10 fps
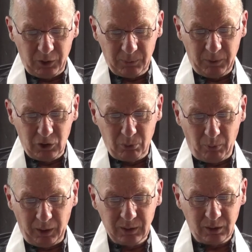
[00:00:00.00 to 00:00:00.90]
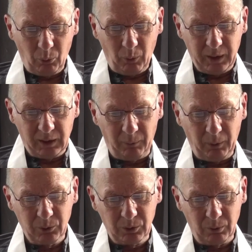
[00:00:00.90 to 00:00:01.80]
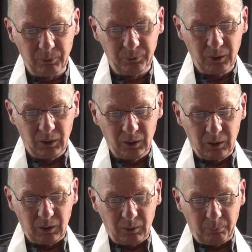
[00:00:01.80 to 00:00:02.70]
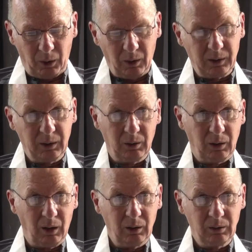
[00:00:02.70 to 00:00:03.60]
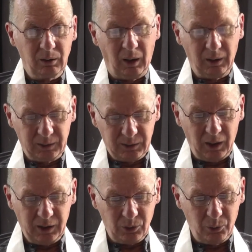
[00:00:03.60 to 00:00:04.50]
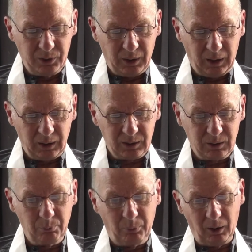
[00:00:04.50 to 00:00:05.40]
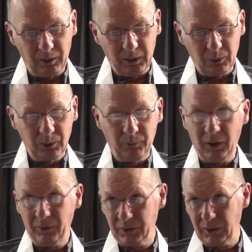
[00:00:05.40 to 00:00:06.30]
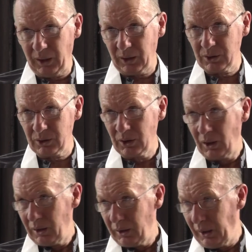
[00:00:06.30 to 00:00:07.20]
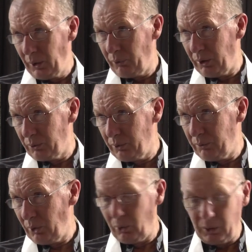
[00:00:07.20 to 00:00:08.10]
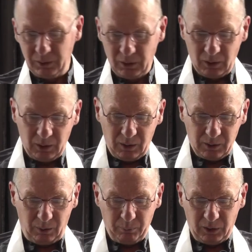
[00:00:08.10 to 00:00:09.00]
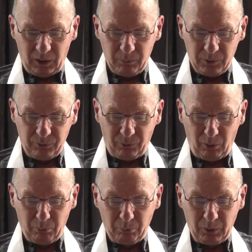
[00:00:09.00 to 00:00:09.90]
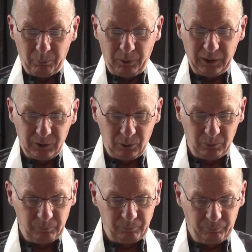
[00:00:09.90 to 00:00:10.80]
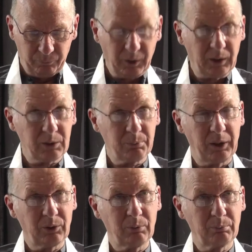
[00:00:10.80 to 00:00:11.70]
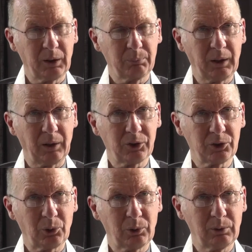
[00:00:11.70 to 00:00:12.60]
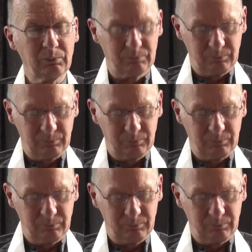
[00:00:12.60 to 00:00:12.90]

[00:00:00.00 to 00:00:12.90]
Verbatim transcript: body, speech and mind in a way come out of partly Al-Ghazali's own text and partly out of the other texts, Aelred of Rievaulx and sometimes from uh, Plato. I think it's Plato, it might be Aristotle.